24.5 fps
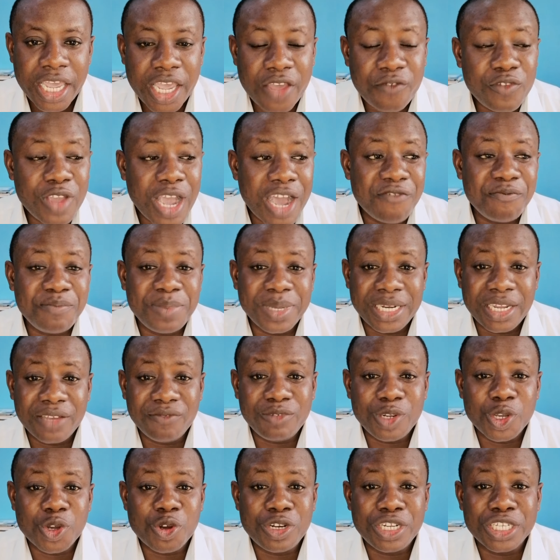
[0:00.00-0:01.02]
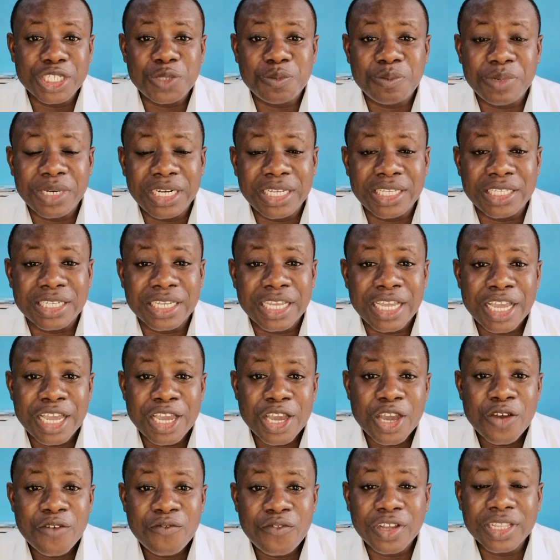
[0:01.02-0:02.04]
If you have believed the Holy Spirit
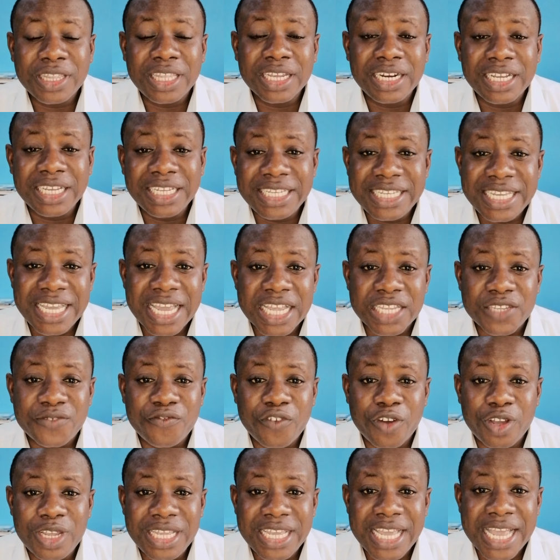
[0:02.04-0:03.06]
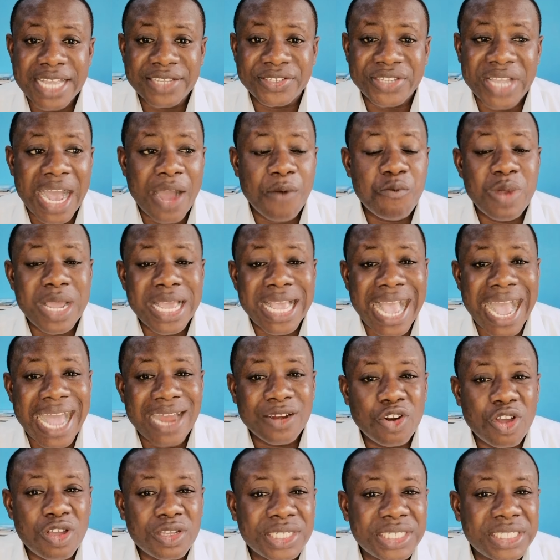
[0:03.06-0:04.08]
for 3 years, 4 years, and we
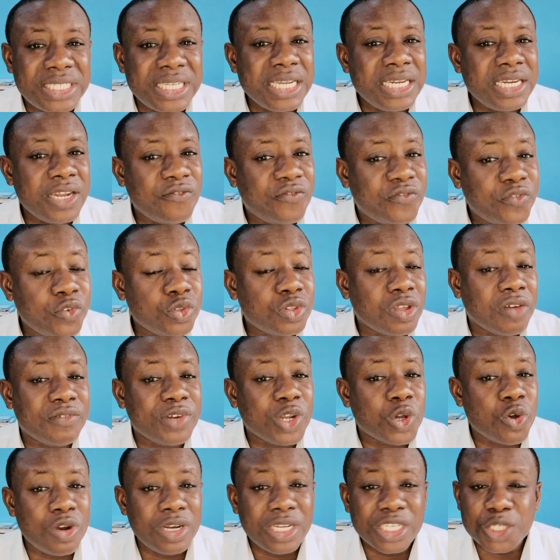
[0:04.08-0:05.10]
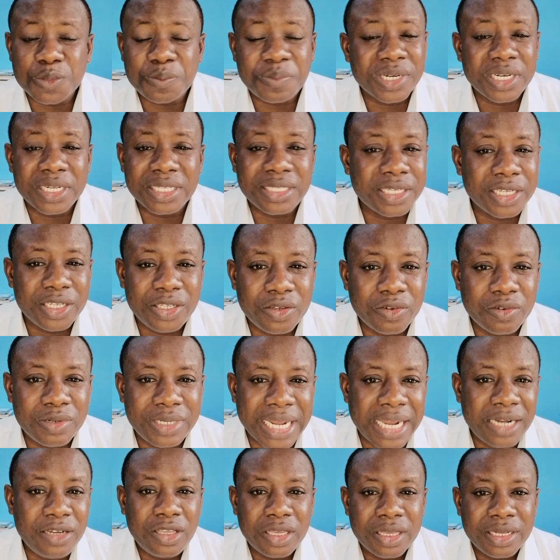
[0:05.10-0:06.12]
cannot see the fruit of the Holy Spirit in
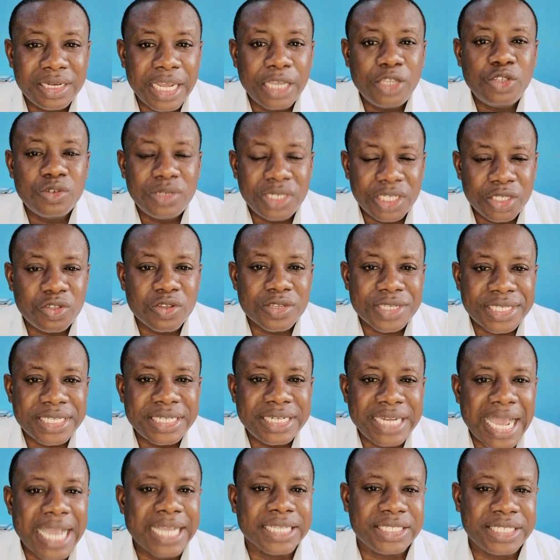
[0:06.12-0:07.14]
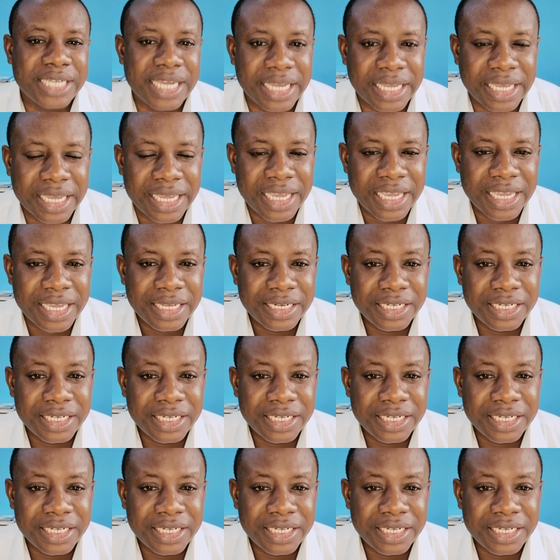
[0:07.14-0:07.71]
you, then you need to sit down and check.